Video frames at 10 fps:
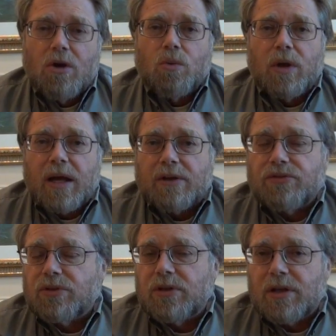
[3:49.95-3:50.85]
We
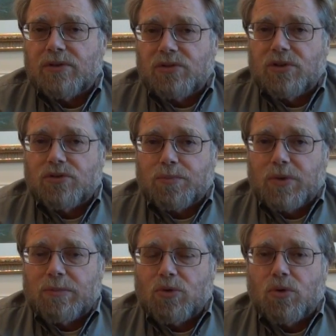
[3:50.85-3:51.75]
asked the United States
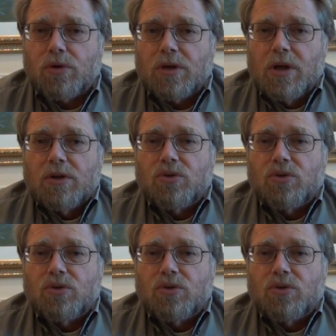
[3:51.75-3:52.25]
Supreme Court